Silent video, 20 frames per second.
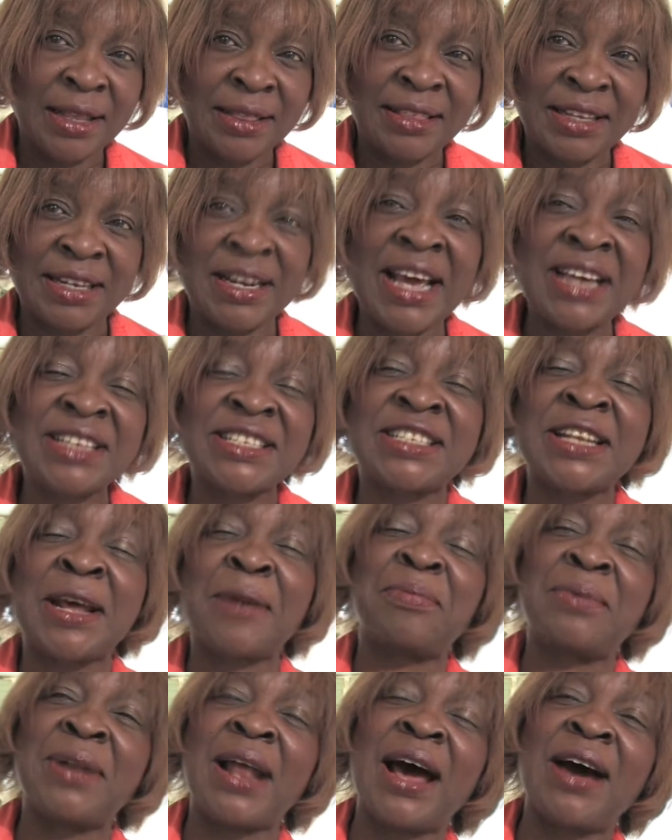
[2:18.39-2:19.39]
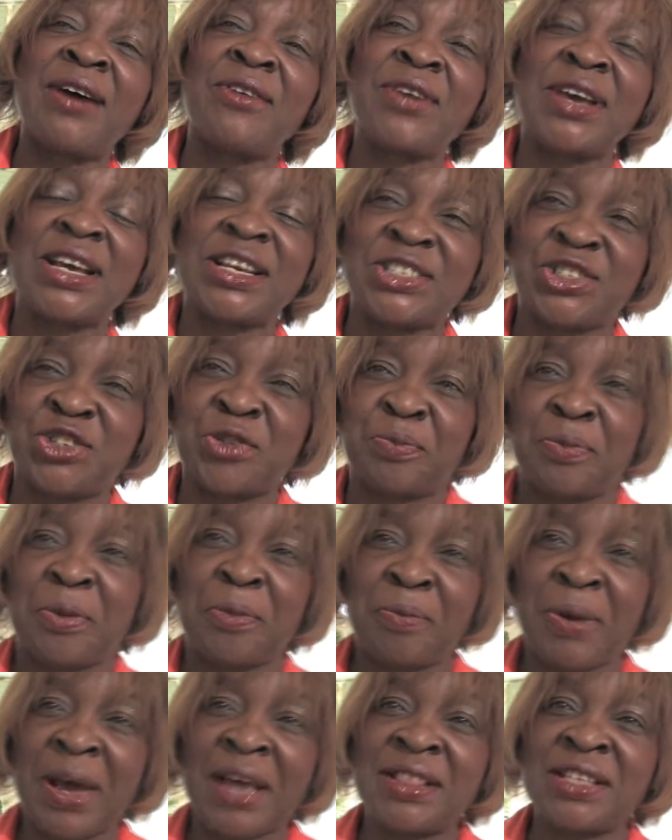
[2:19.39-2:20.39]
The next step now is to
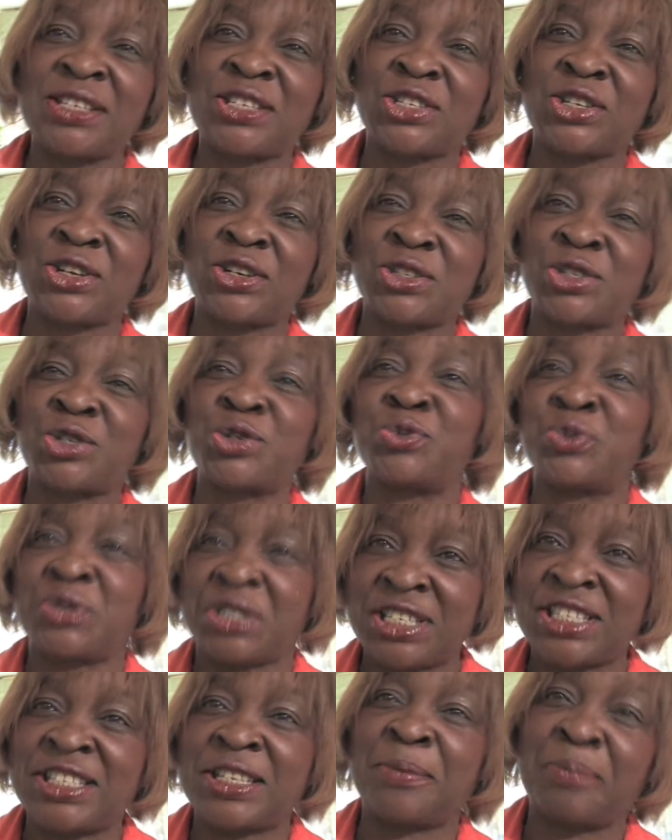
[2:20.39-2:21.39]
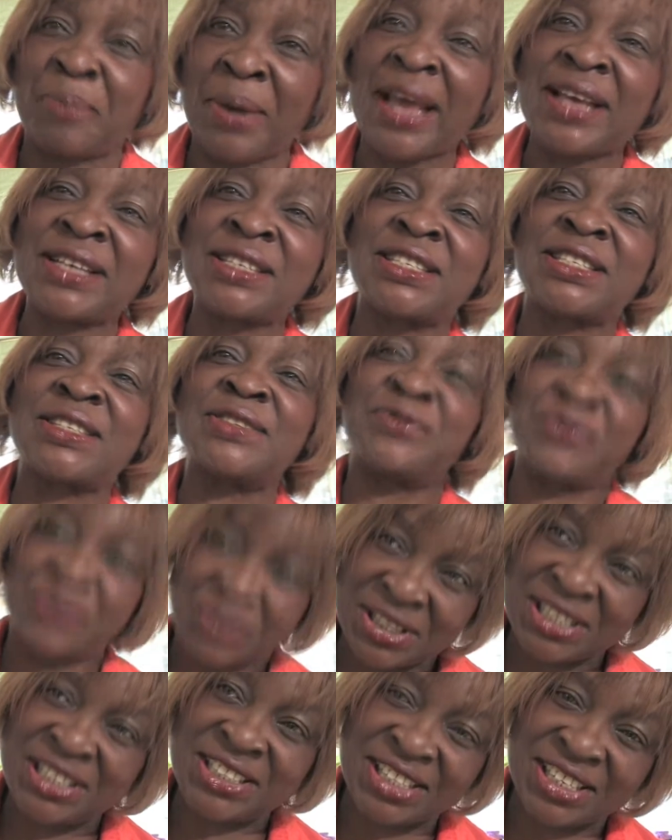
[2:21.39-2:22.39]
prepare the sauce, which is the base
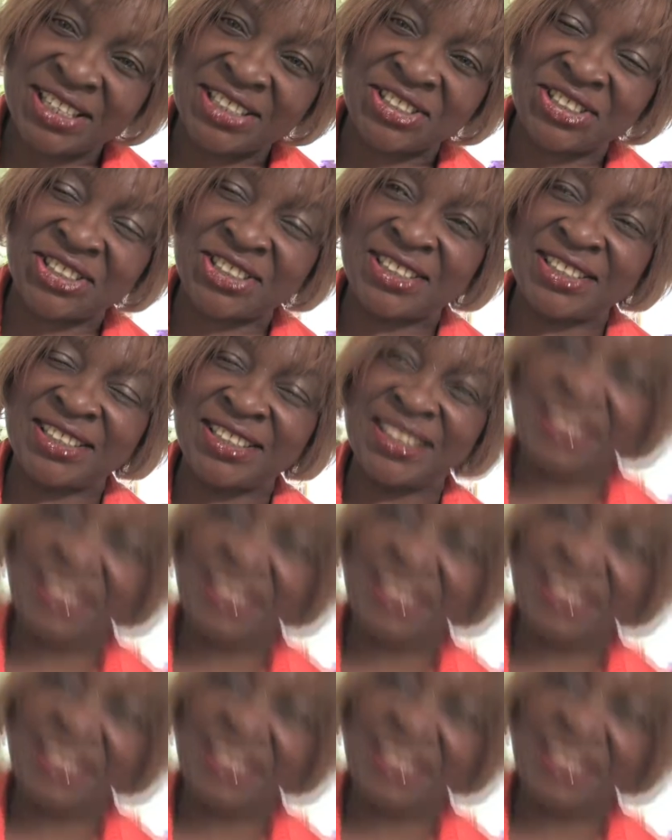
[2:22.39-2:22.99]
for the dish.